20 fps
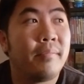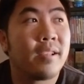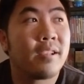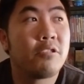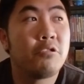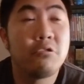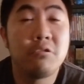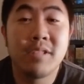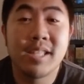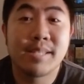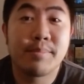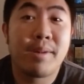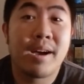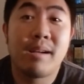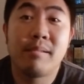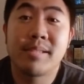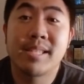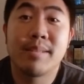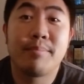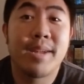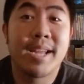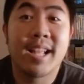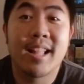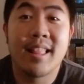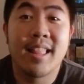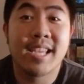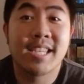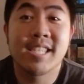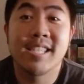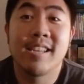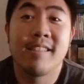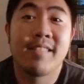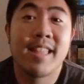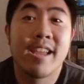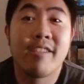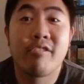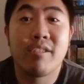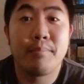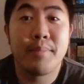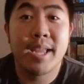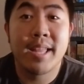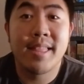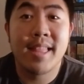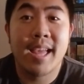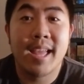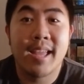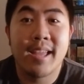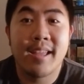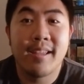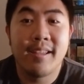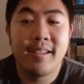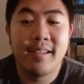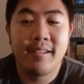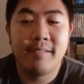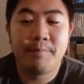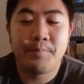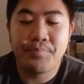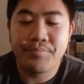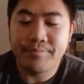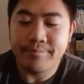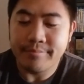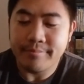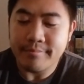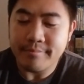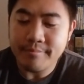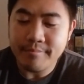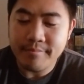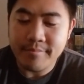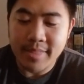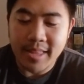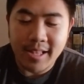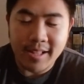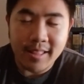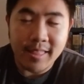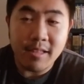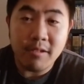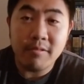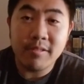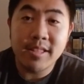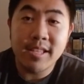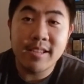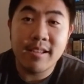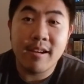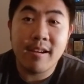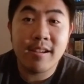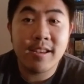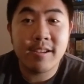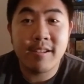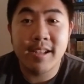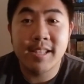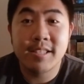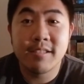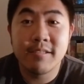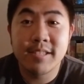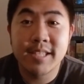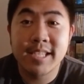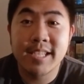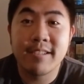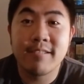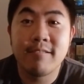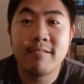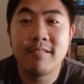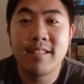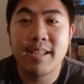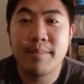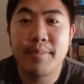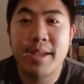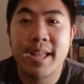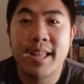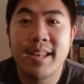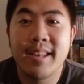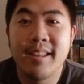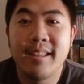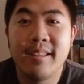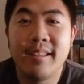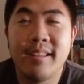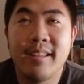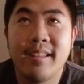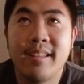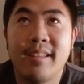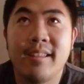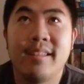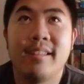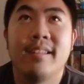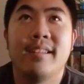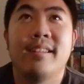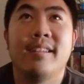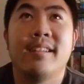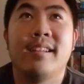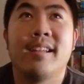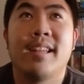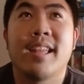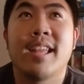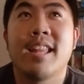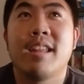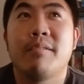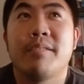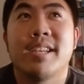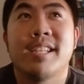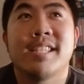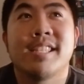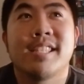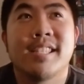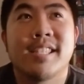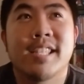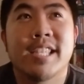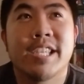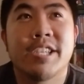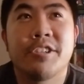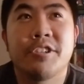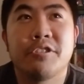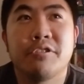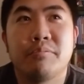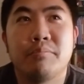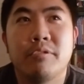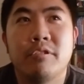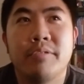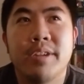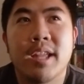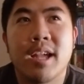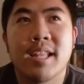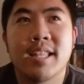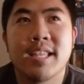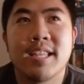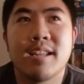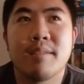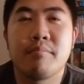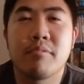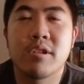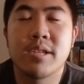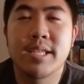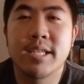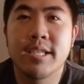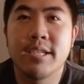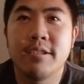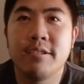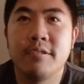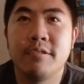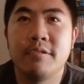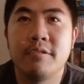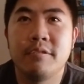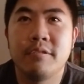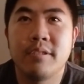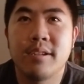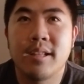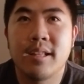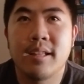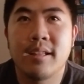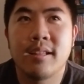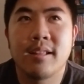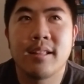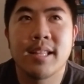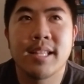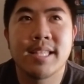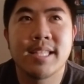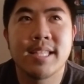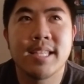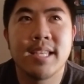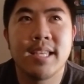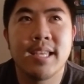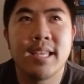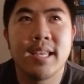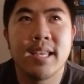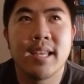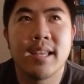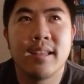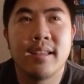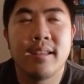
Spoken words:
coolest pops in my collection if they ever made that. Glow-in-the-dark translucent Kool-Aid Man. Anyways, so moving on to number 2. Let's see.